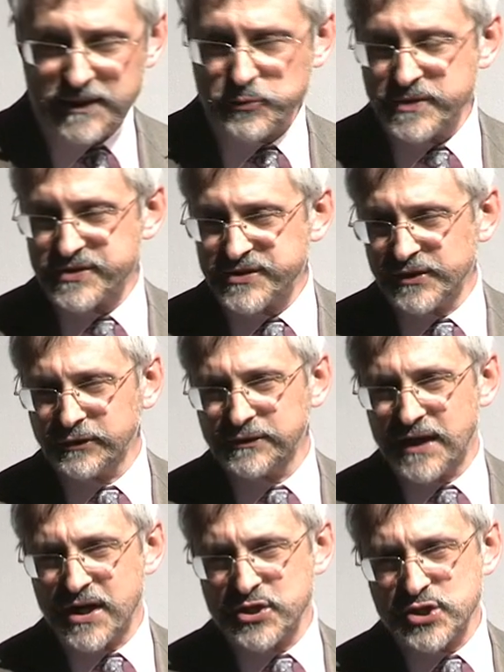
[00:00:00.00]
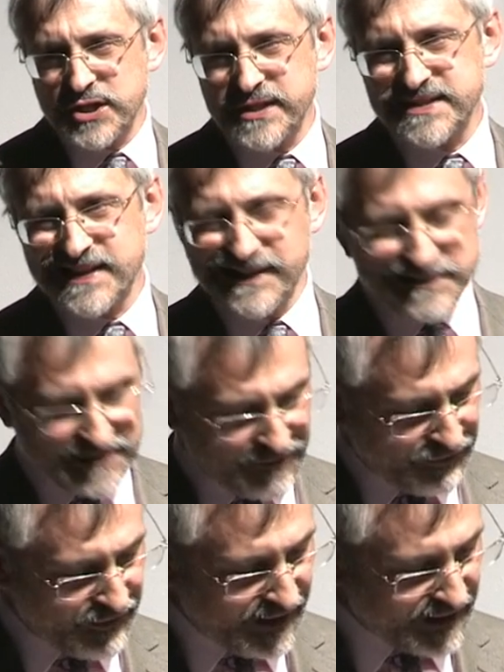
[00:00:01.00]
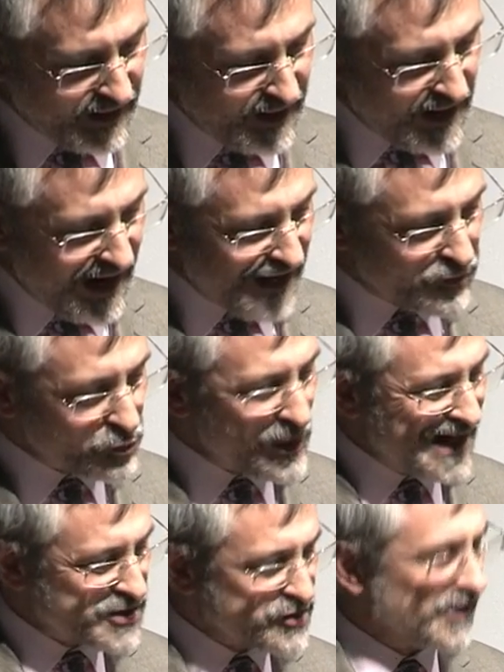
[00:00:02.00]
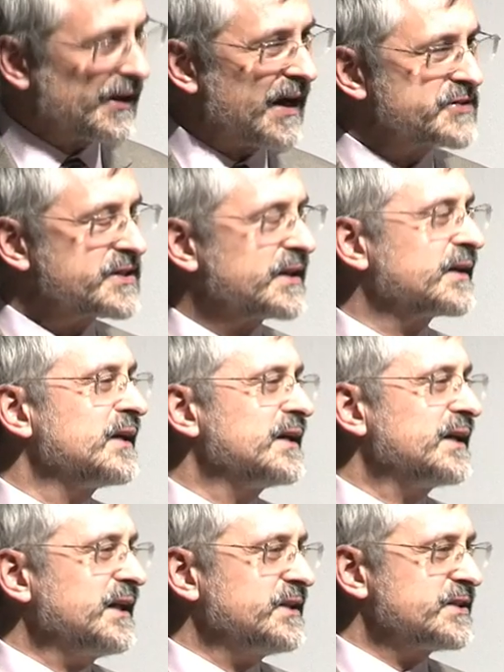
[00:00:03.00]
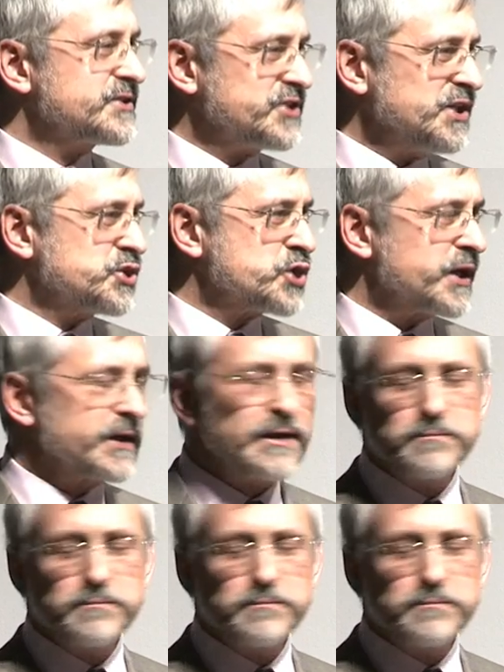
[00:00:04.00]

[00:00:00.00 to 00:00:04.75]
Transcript: it was still largely scientific and rationalising in its teaching.